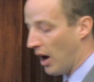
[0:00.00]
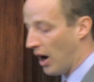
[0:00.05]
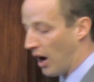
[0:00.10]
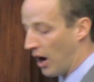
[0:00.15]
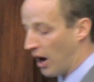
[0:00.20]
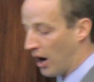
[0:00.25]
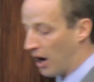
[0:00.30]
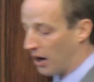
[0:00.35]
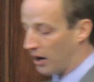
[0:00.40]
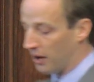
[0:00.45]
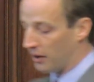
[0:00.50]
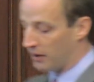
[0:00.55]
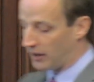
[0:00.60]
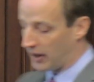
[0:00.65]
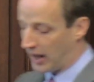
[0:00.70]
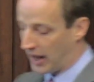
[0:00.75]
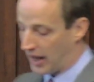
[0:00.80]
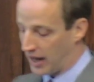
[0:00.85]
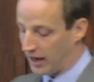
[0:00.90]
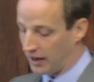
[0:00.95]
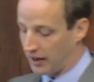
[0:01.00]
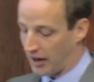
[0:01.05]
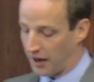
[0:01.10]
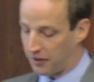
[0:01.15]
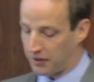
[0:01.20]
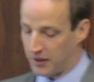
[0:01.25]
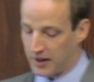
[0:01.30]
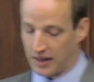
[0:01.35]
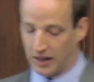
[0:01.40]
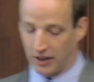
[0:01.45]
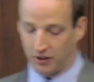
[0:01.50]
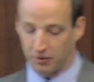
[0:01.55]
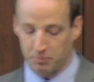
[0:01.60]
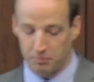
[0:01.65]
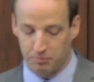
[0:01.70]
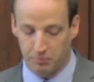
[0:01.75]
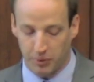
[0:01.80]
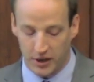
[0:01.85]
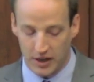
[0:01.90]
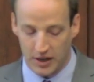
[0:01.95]
Uh, and I think it's
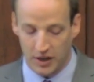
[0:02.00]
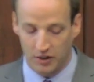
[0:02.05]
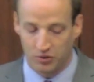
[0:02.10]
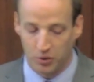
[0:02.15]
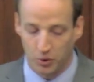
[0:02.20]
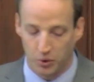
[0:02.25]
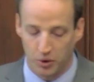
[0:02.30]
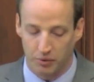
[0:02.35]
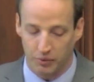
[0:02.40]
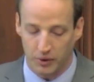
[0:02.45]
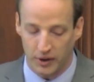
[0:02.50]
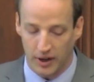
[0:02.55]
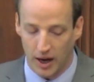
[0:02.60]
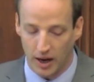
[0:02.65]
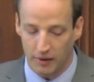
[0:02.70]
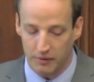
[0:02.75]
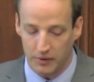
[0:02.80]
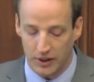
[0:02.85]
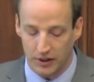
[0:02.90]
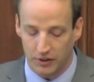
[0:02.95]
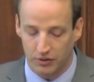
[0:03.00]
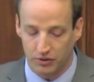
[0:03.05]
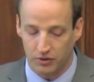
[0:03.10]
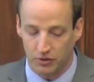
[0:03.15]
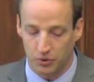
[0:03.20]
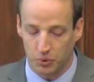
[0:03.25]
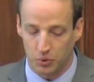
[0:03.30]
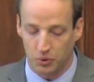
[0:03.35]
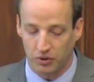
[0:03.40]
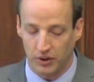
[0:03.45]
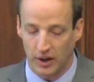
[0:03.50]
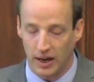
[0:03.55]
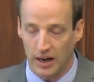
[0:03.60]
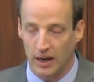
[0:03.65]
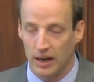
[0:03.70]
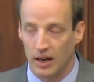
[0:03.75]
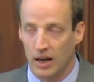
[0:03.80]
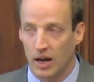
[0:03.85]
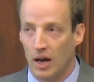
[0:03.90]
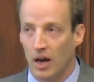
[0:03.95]
pretty intuitively obvious to
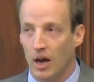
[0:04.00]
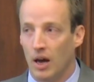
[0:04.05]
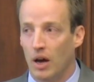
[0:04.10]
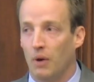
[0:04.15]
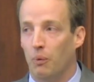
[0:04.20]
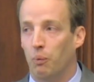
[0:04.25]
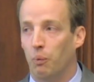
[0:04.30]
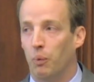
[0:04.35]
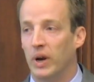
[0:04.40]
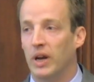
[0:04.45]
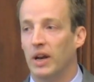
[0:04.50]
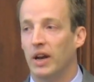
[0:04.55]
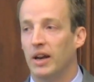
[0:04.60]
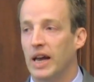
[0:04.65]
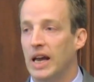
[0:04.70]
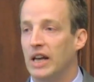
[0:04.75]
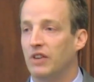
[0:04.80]
say when an